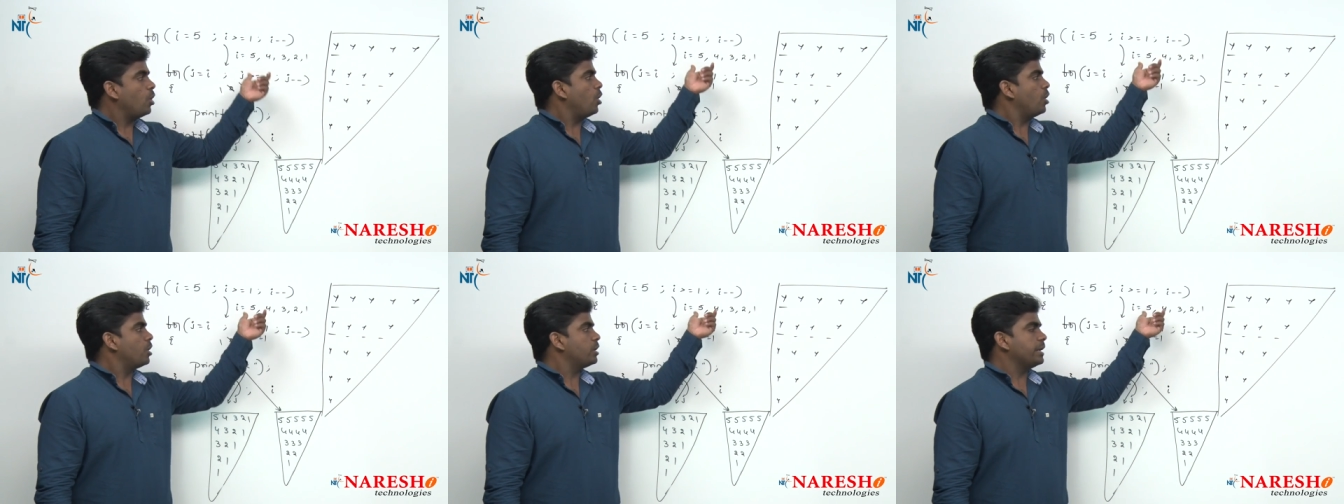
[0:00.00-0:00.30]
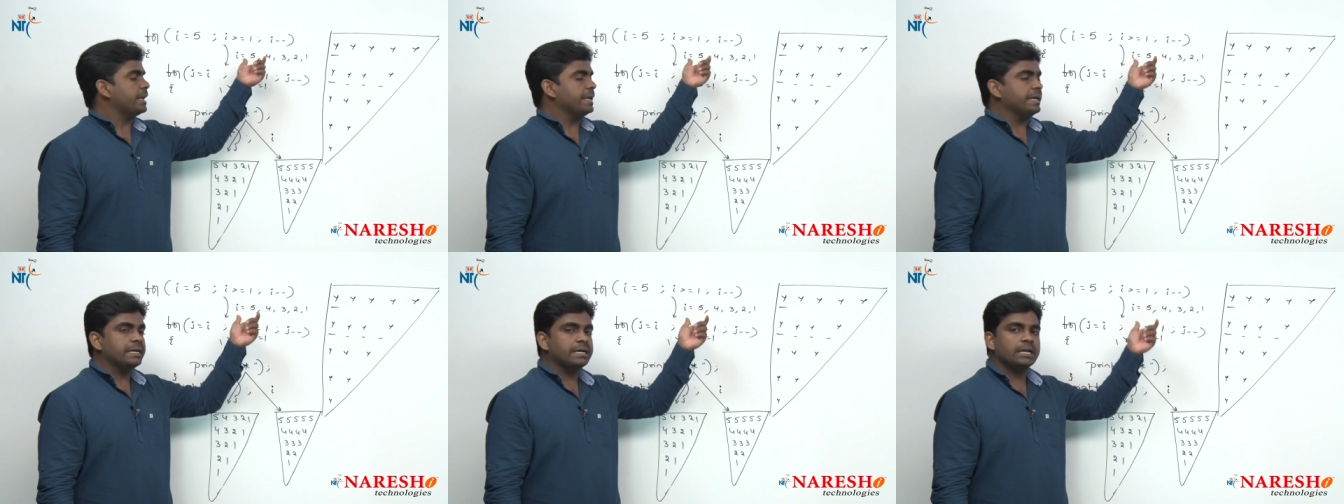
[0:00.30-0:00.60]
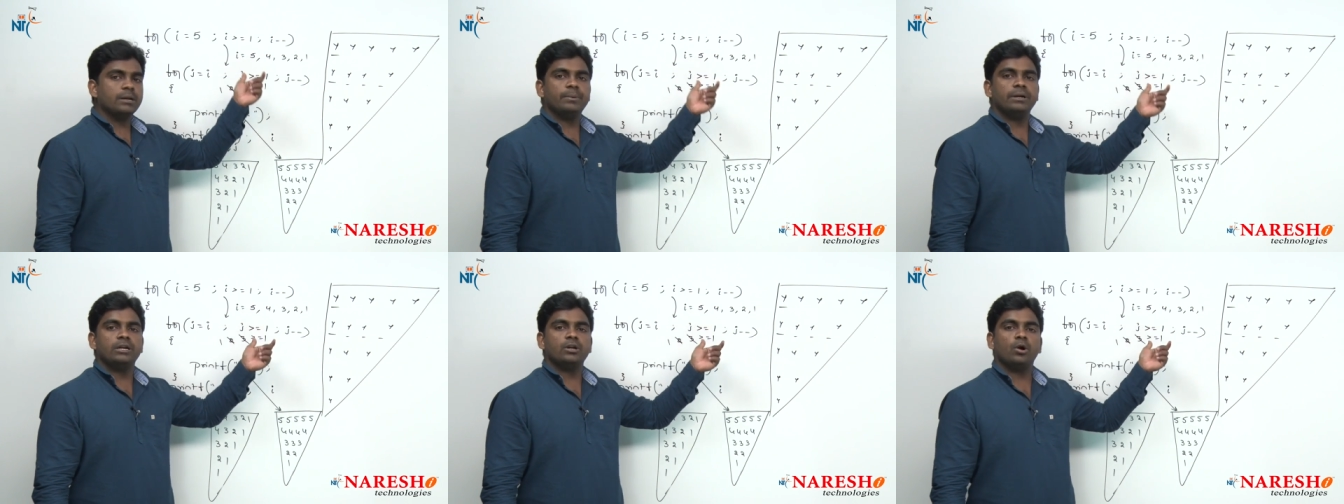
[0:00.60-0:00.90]
or a
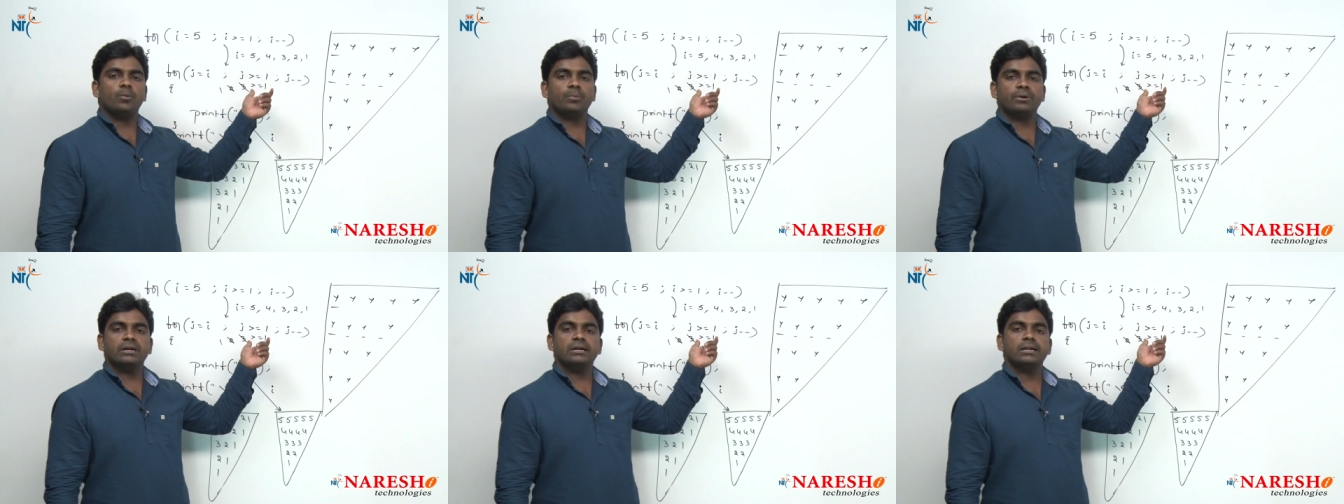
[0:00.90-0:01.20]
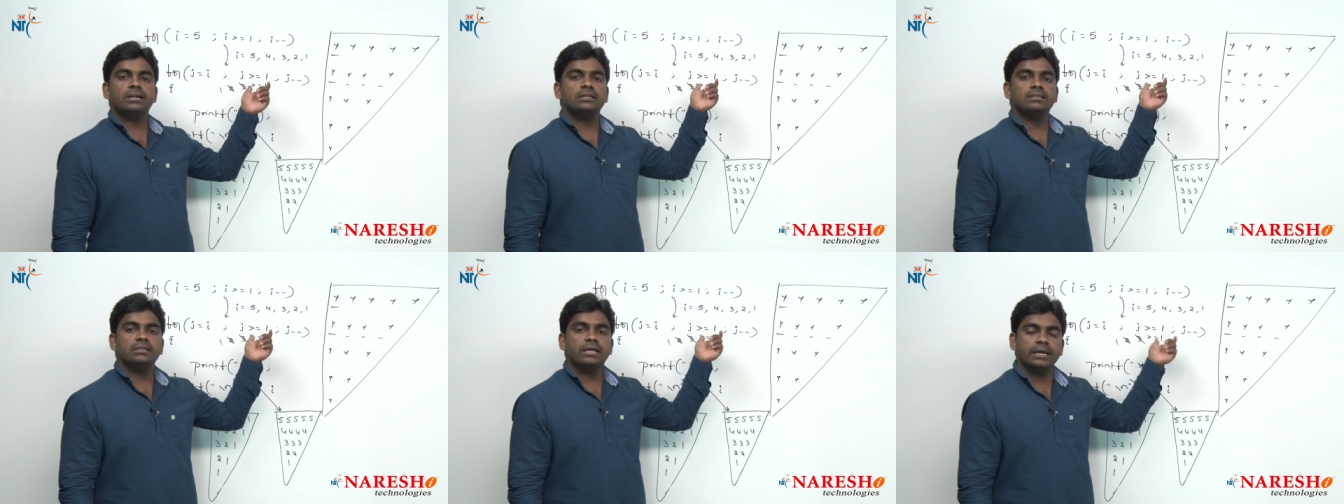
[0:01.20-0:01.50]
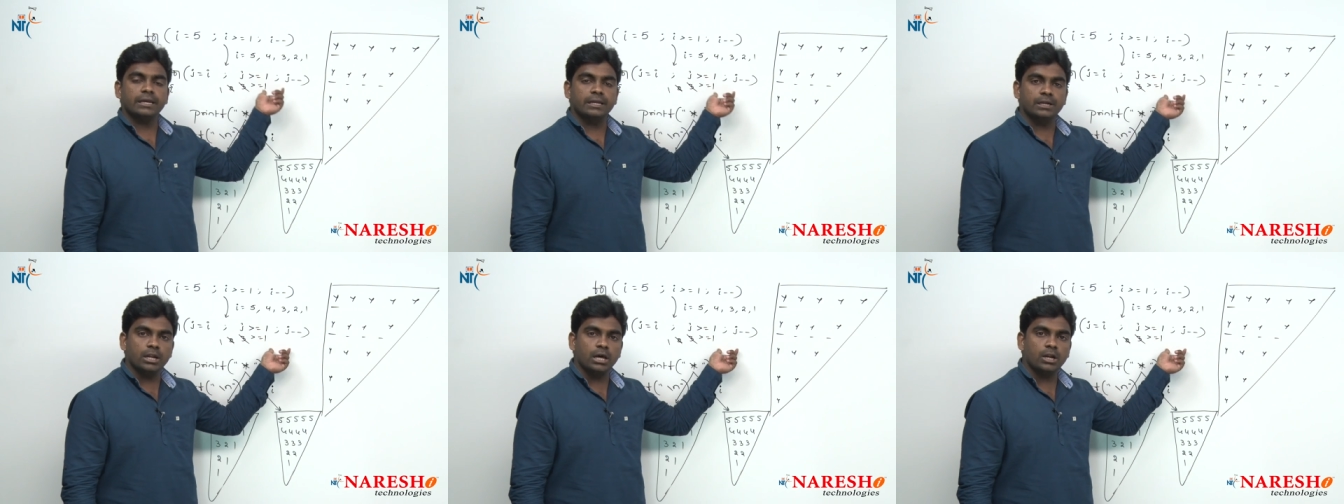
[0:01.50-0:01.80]
increment operator in
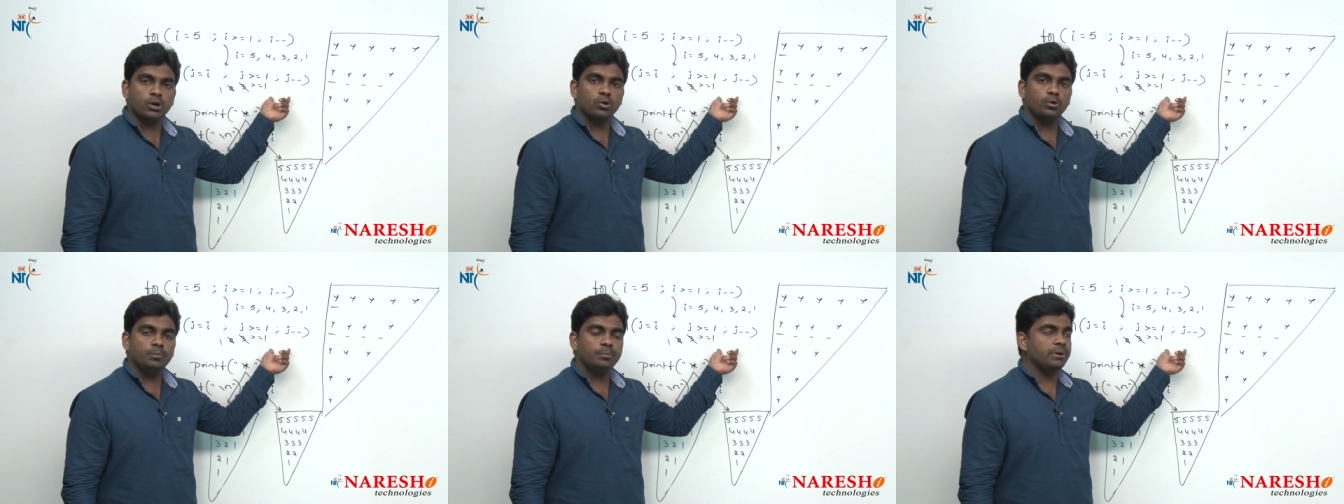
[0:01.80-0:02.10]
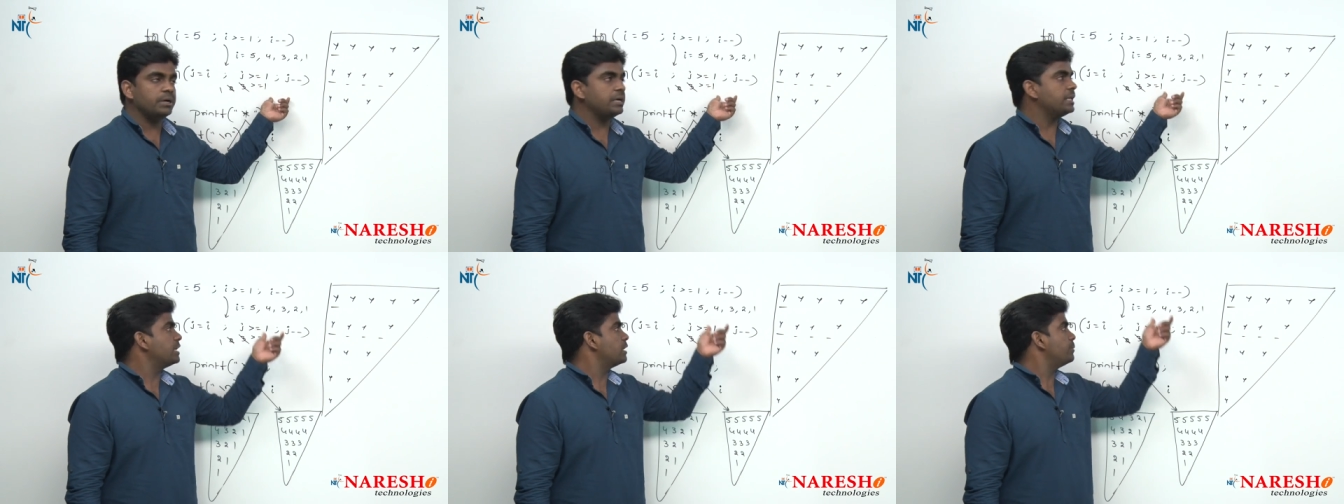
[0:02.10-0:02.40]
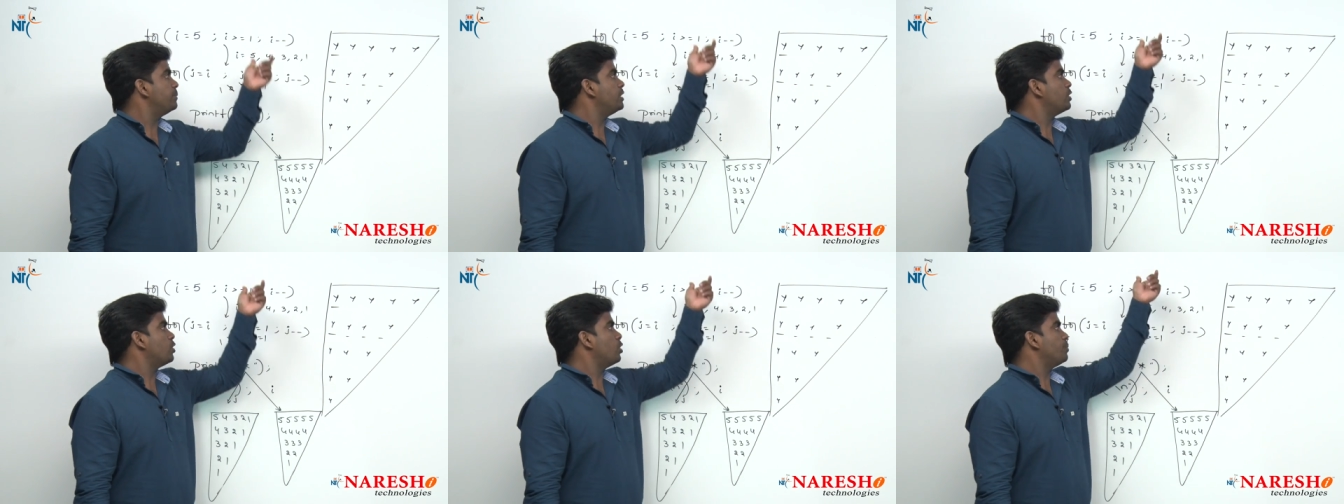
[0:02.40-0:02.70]
the inner loop,
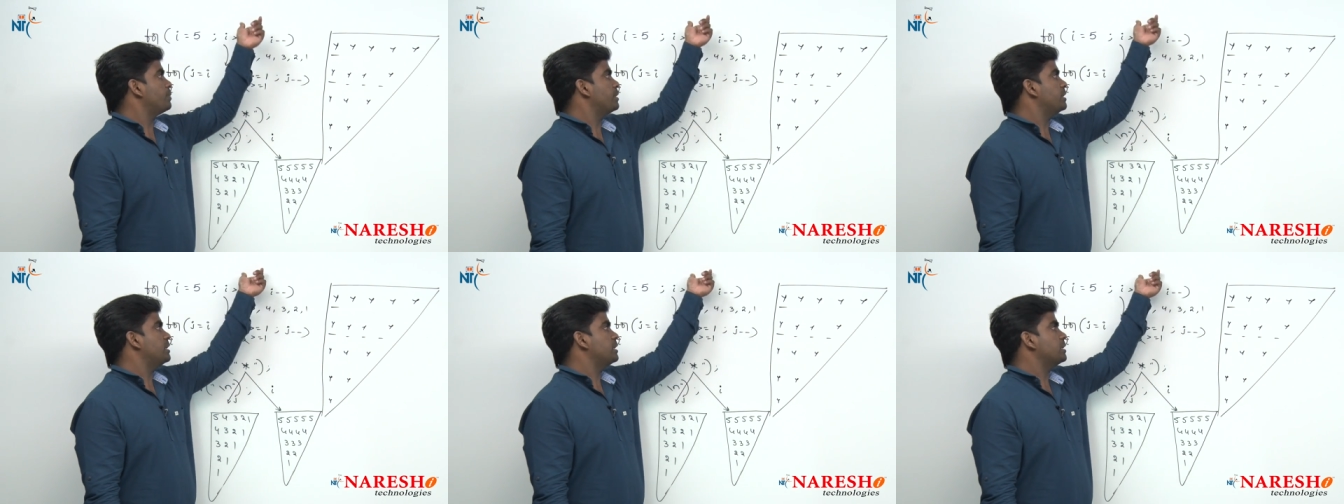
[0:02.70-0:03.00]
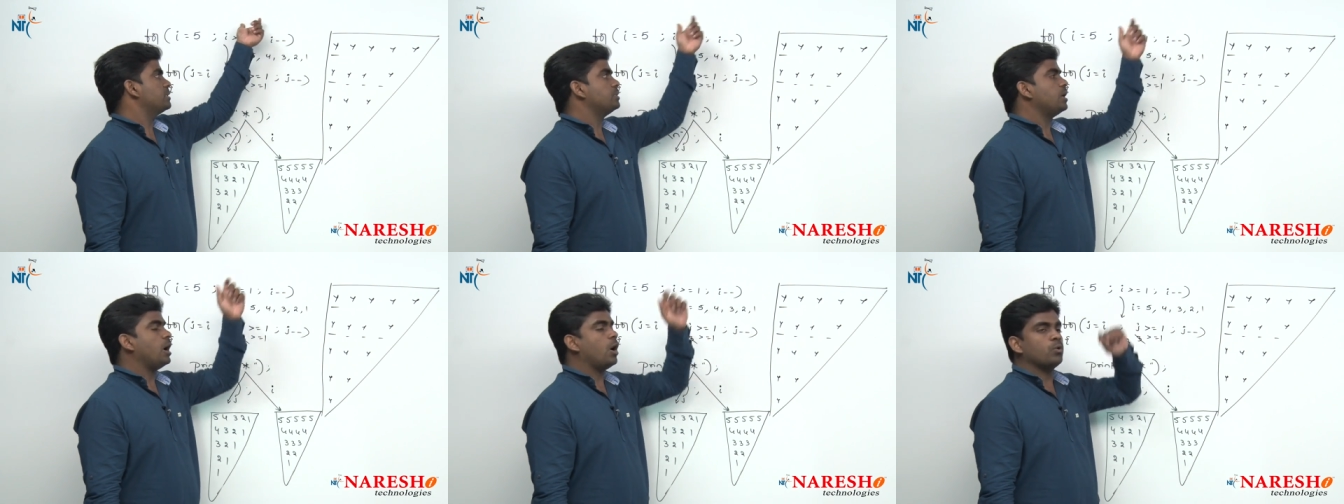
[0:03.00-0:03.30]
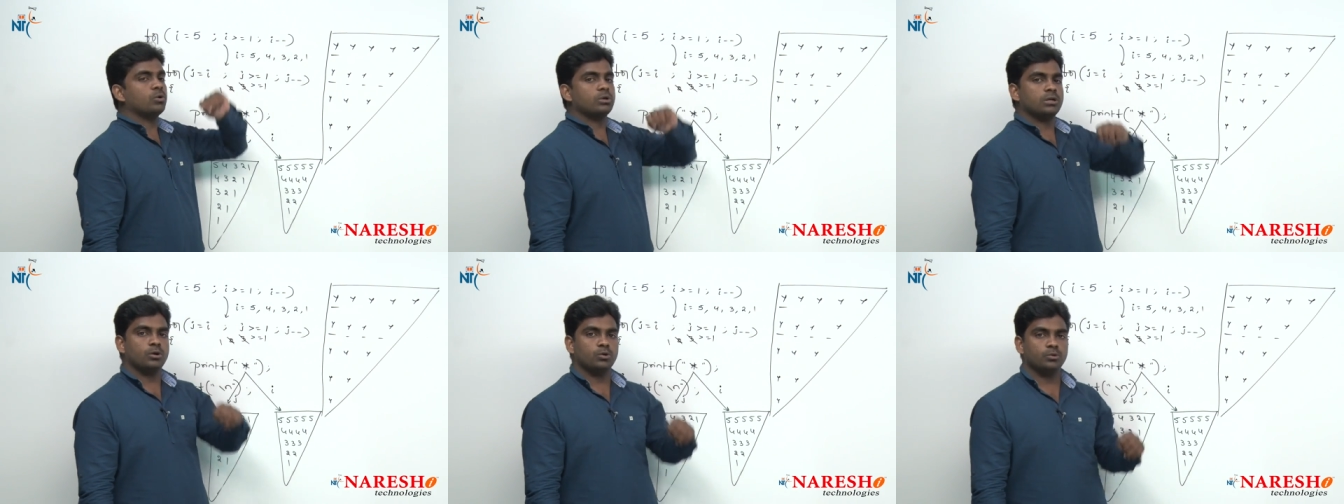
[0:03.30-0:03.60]
decrement operator in the
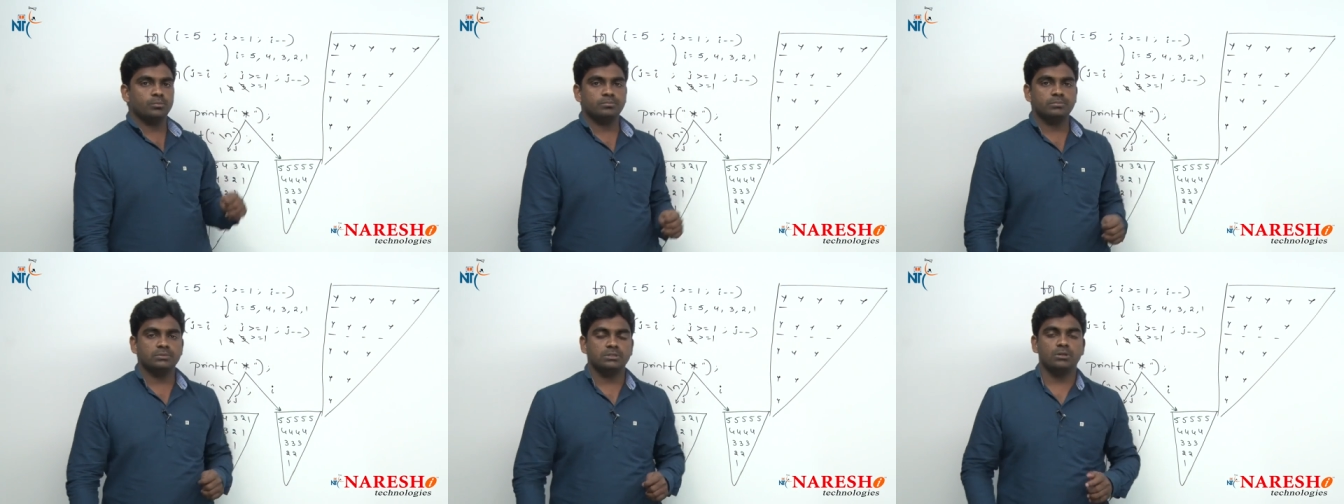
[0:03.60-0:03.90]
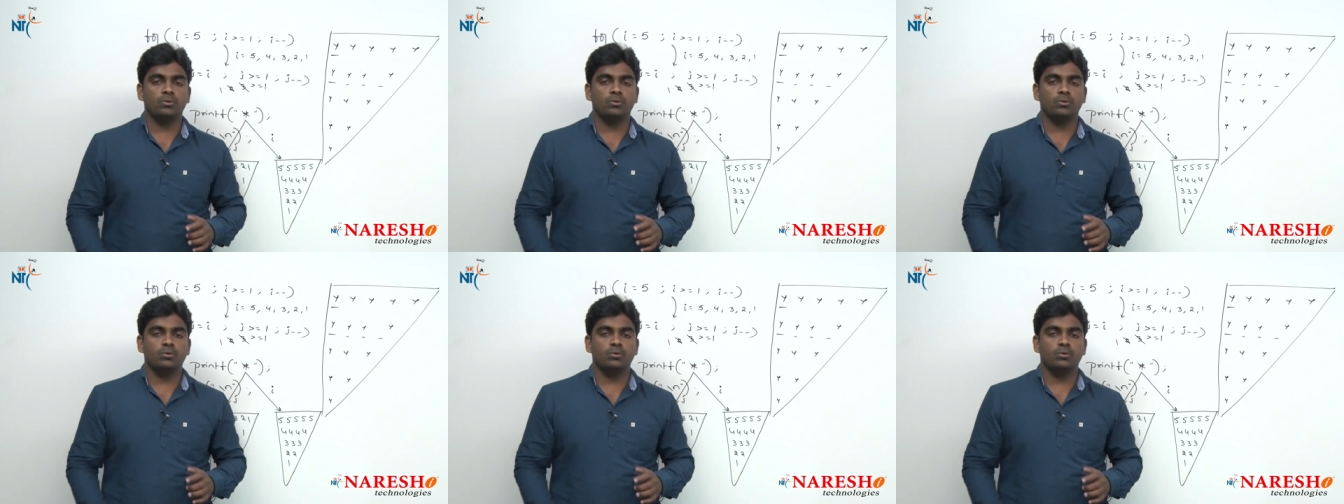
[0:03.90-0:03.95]
outer loop,